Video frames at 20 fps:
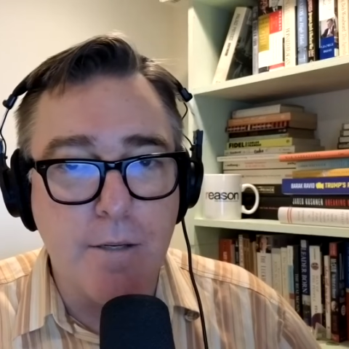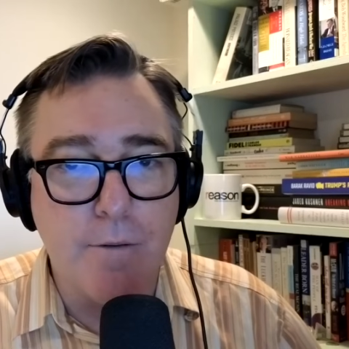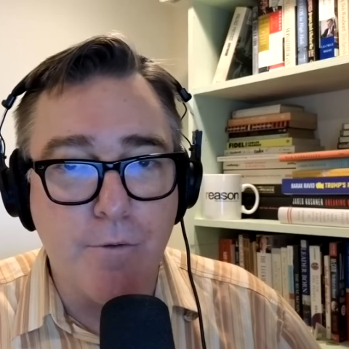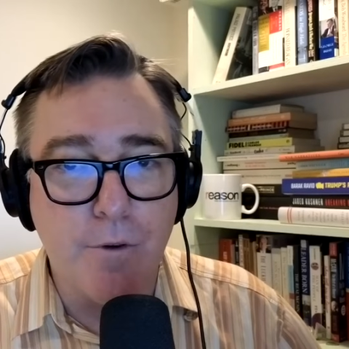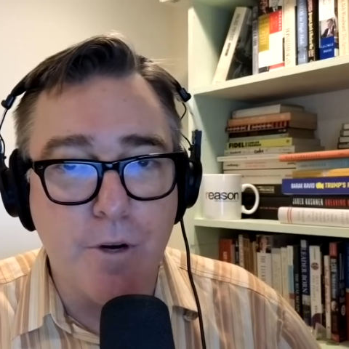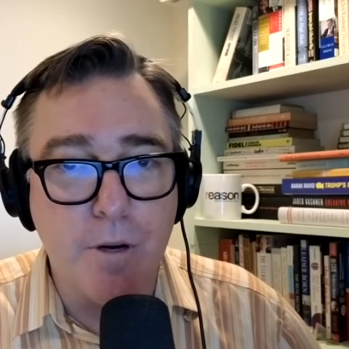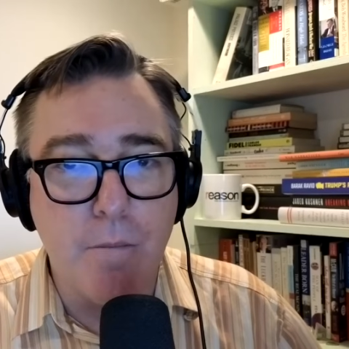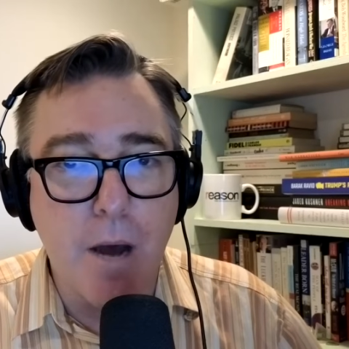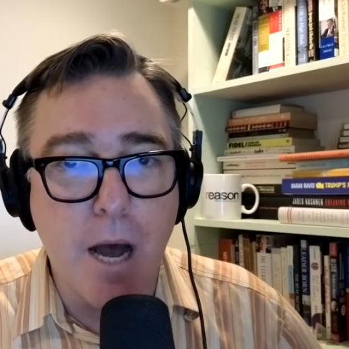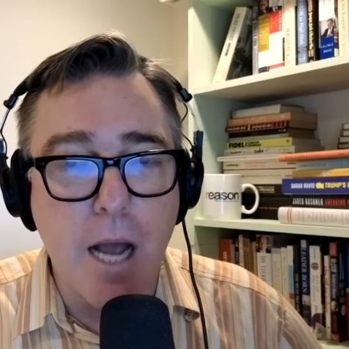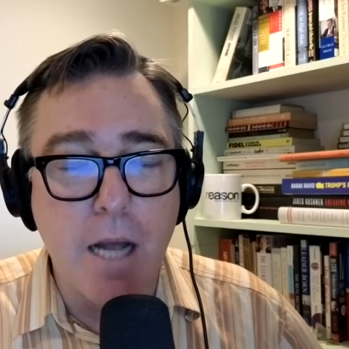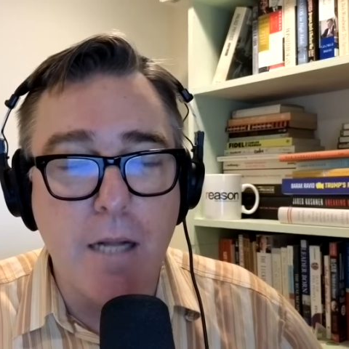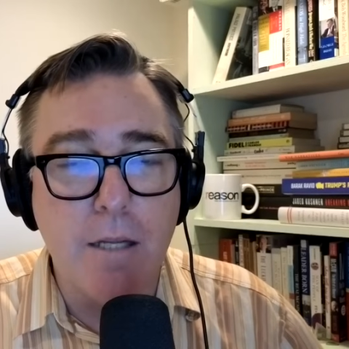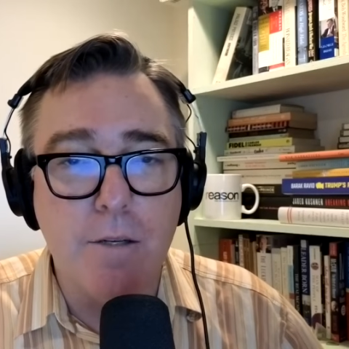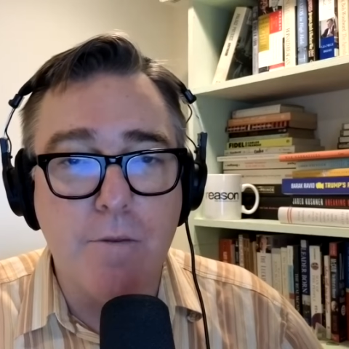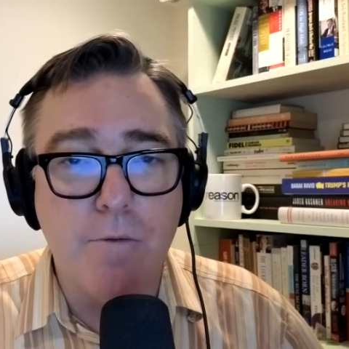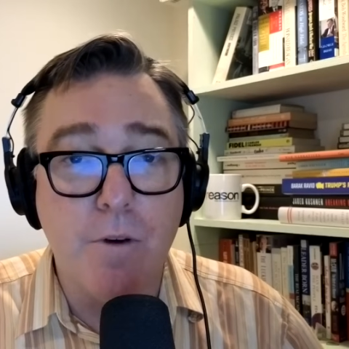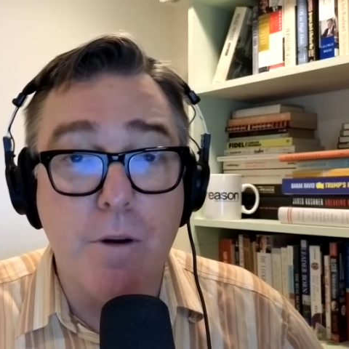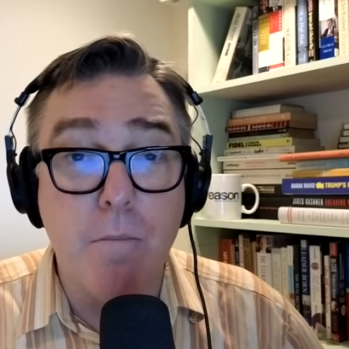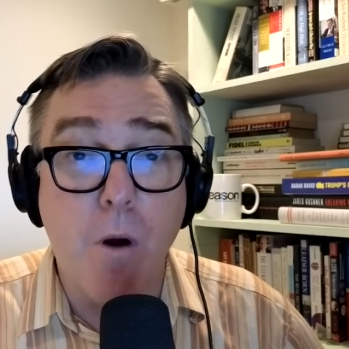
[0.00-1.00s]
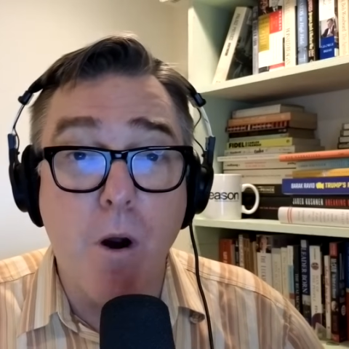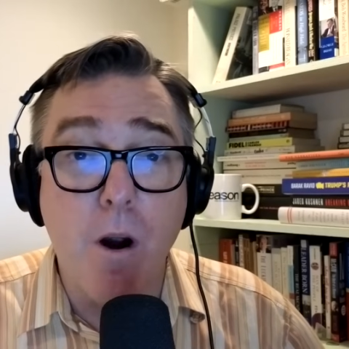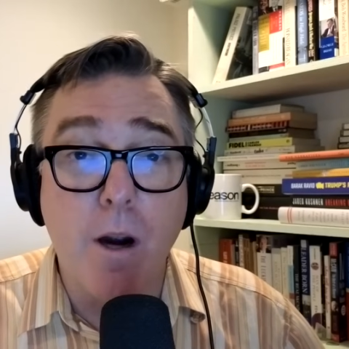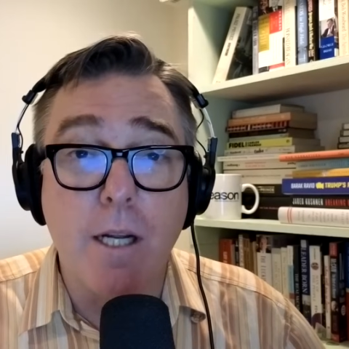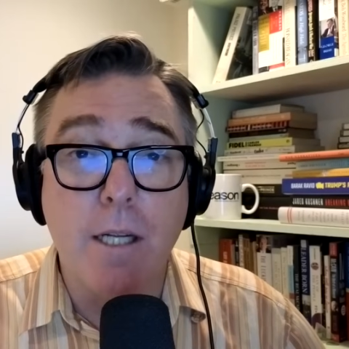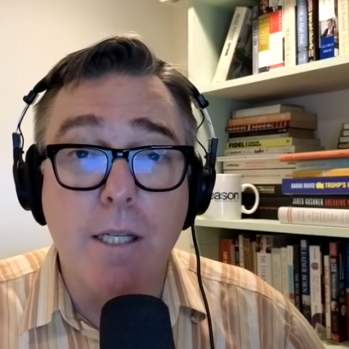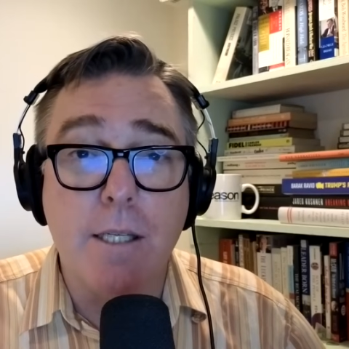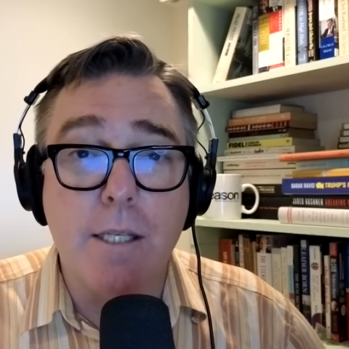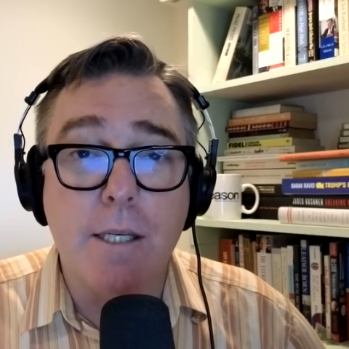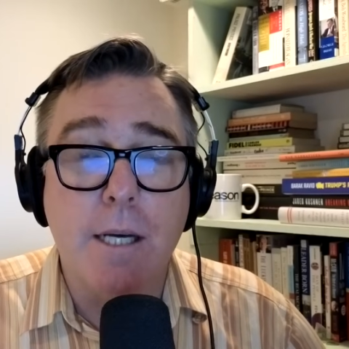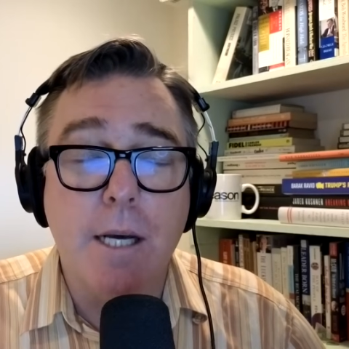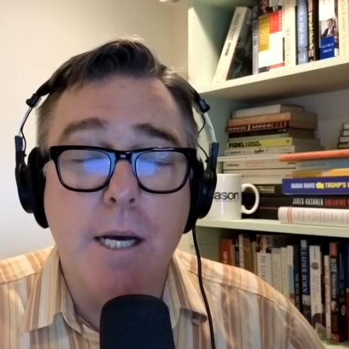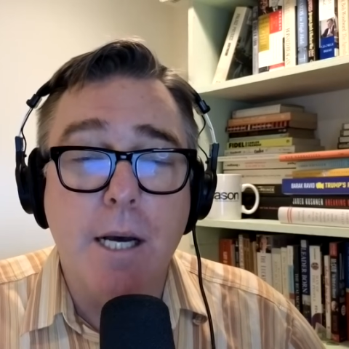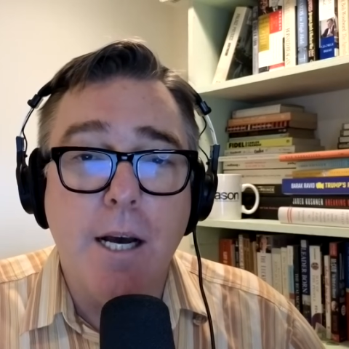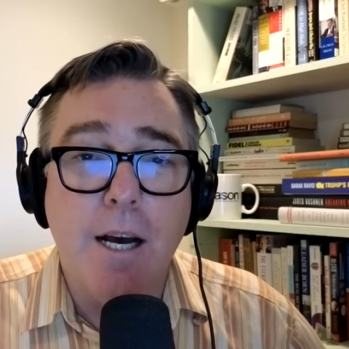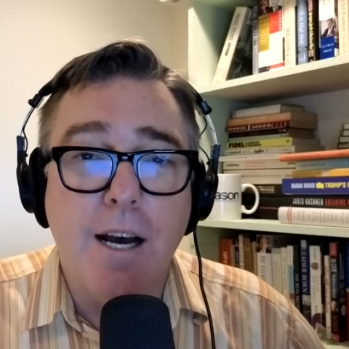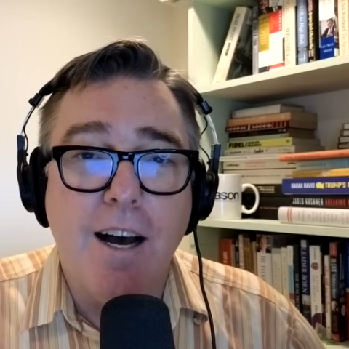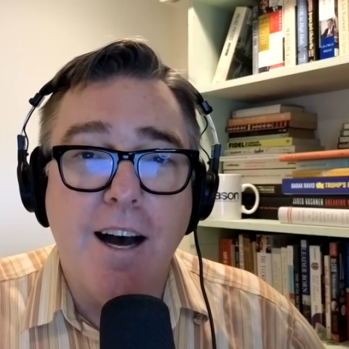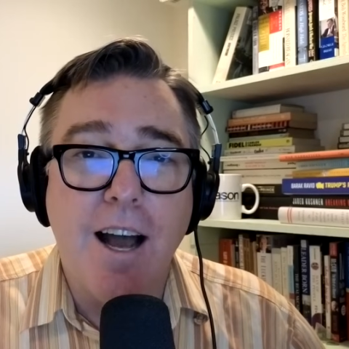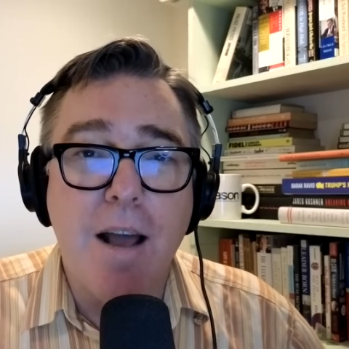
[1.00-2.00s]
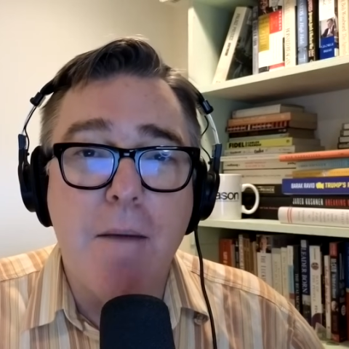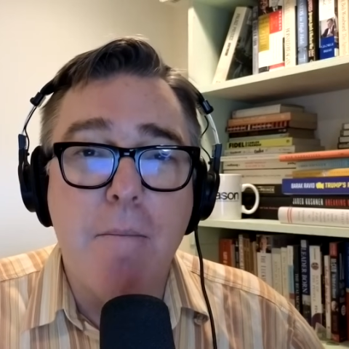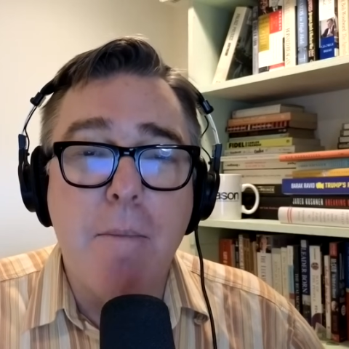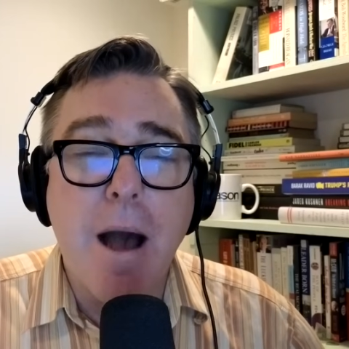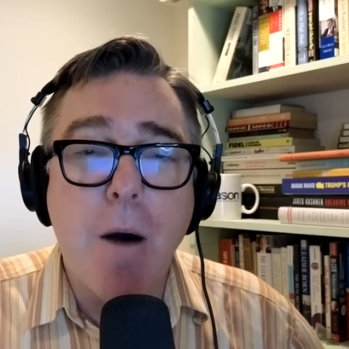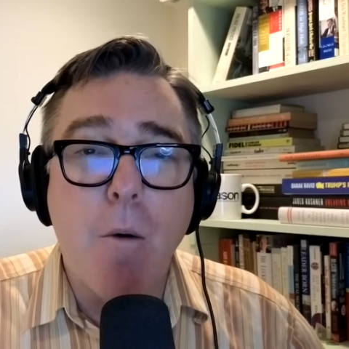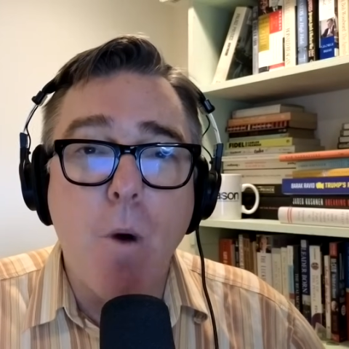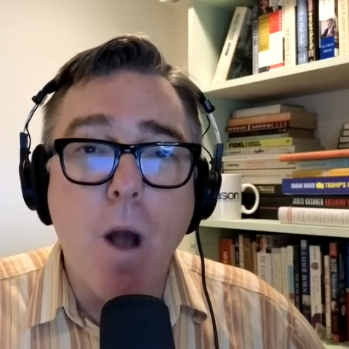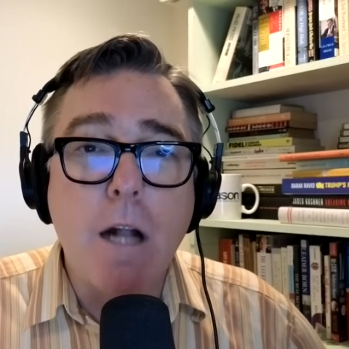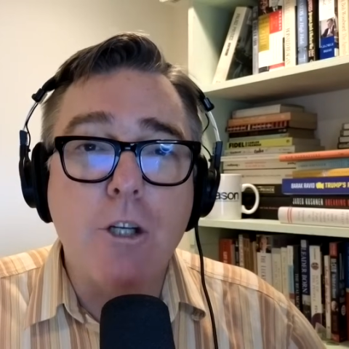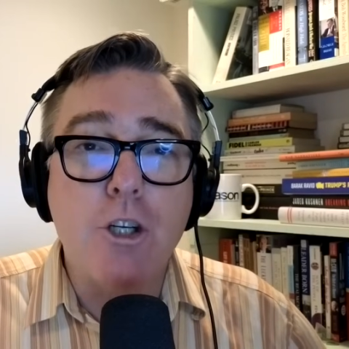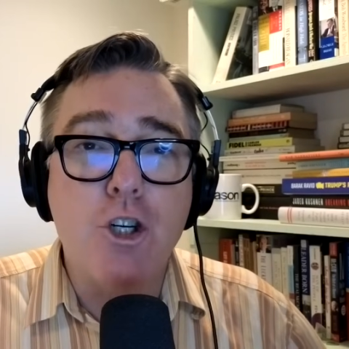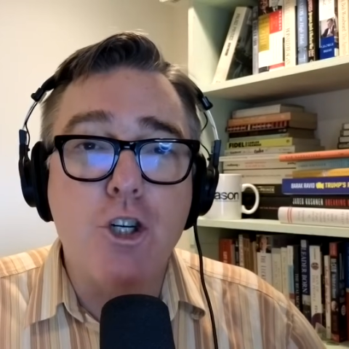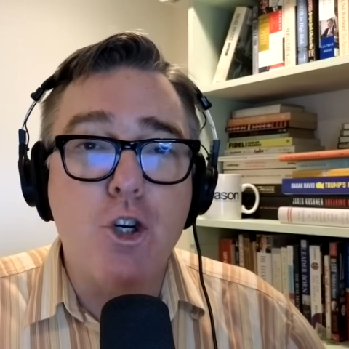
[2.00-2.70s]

of Free Minds, Free Markets. I am Matt Welch,